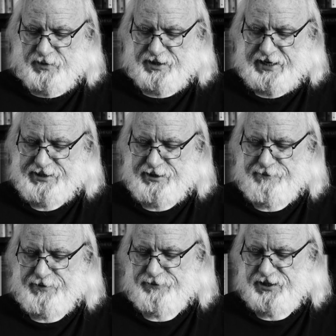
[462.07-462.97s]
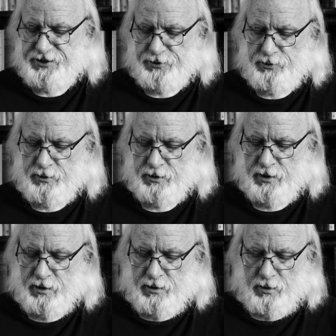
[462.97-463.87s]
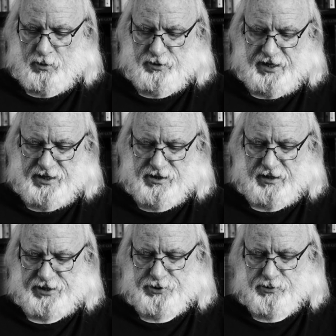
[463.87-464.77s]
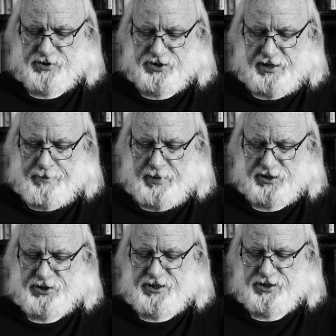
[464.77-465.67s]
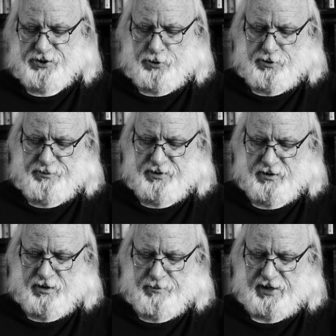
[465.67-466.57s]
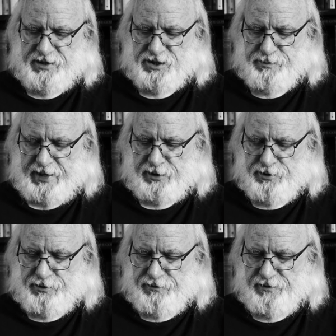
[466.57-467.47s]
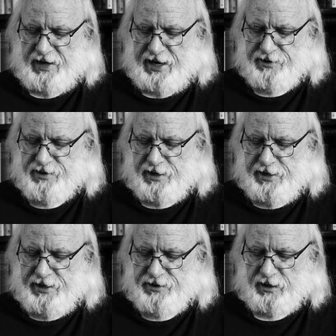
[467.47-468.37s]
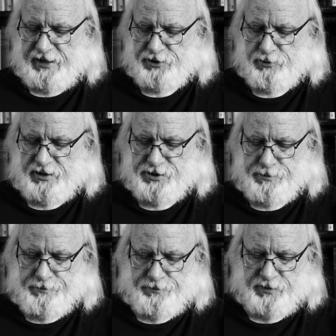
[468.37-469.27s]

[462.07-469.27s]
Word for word: In 1952, only intellectuals seemed much disturbed by the specter of anti intellectualism.